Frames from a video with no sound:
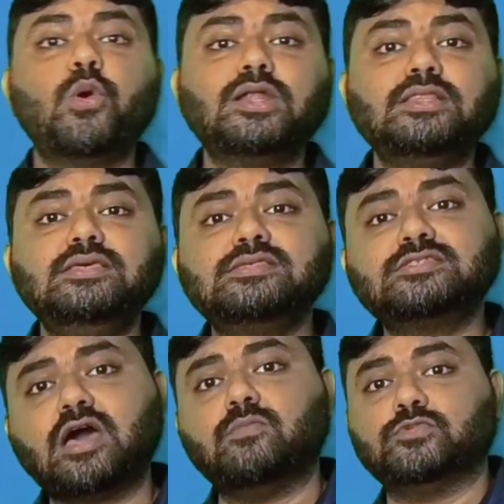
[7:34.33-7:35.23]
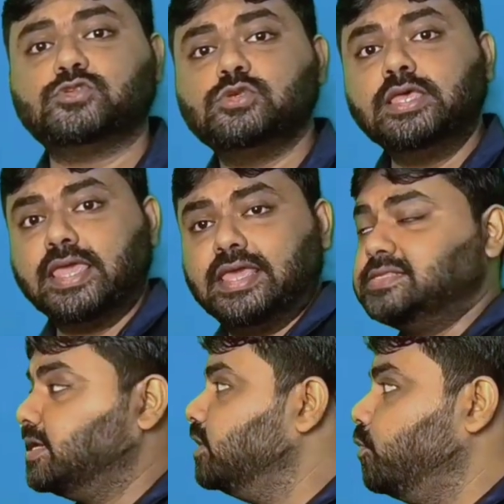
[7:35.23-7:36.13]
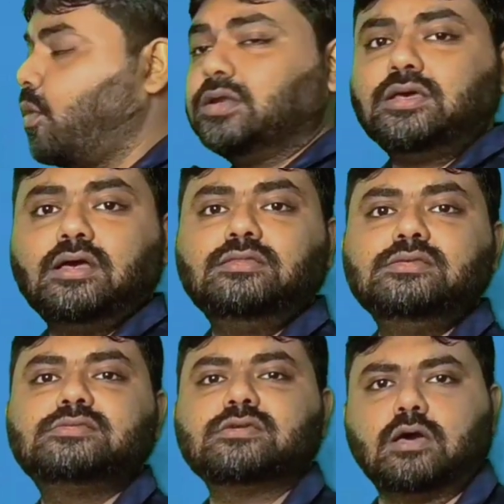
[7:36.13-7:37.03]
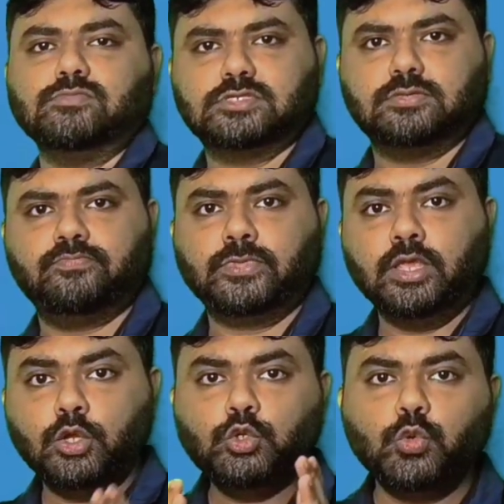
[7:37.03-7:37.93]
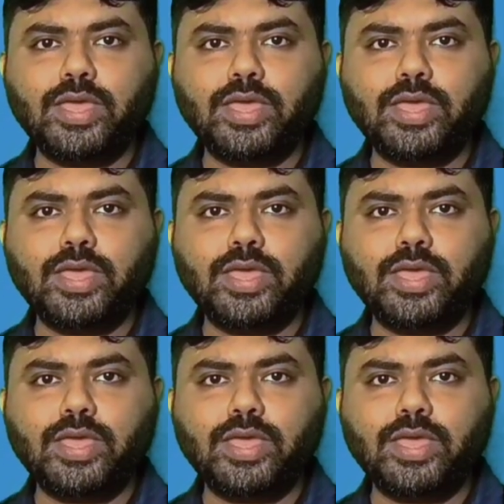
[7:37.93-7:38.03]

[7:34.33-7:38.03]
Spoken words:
So what are these terms? Exactly what are these terms?